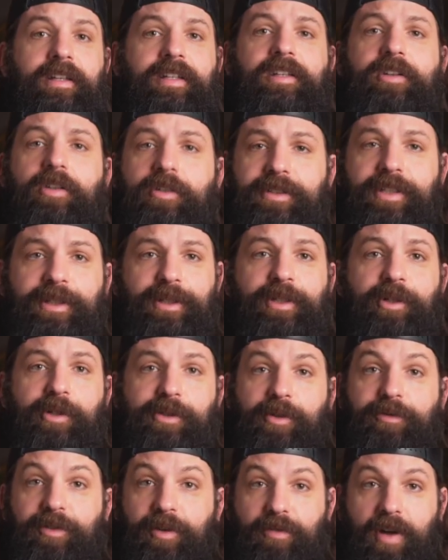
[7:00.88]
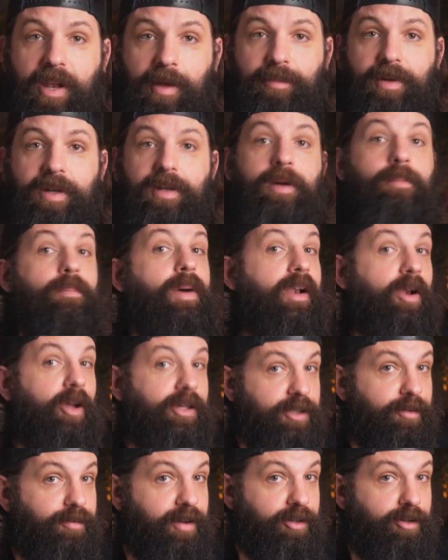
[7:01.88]
Years and years of development by
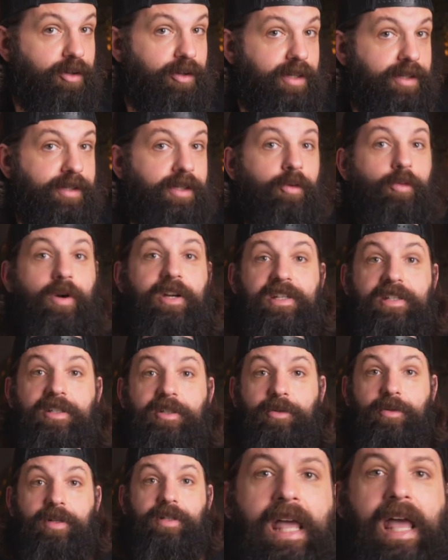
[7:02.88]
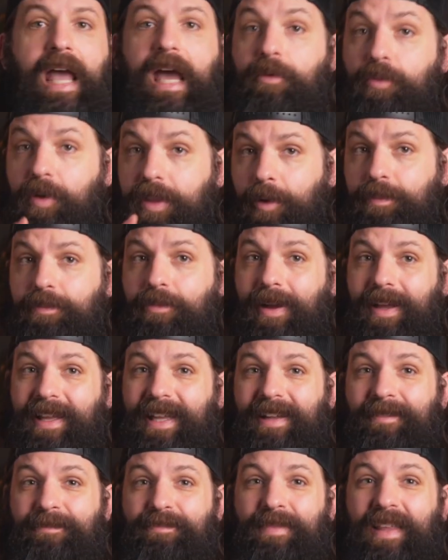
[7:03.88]
lots of engineers went into it. And without
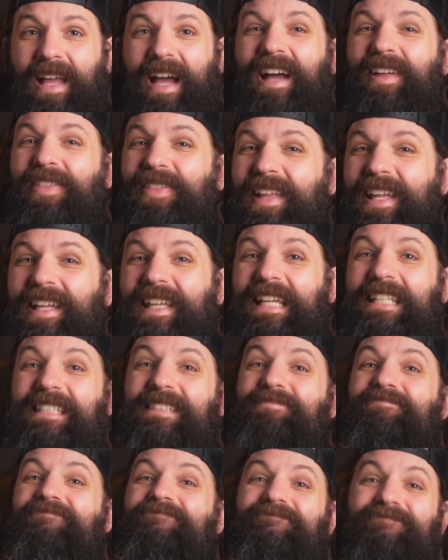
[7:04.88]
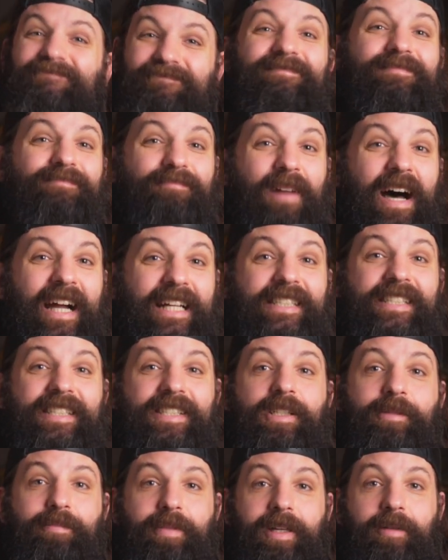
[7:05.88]
bragging, I think it might
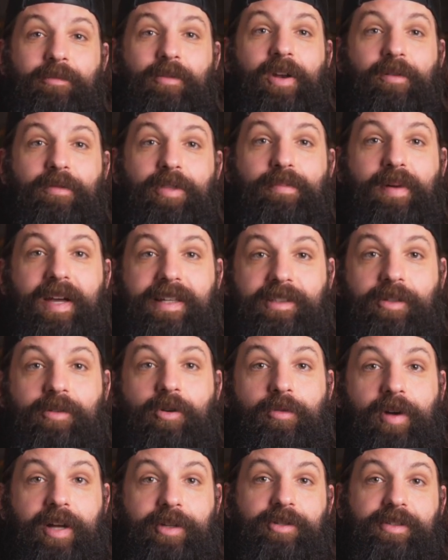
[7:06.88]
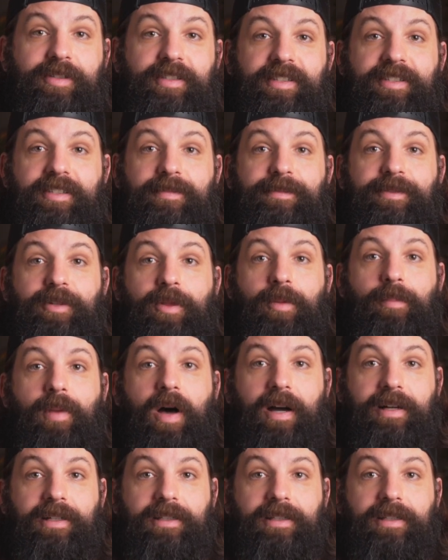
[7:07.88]
still be one of the best correction systems on the market.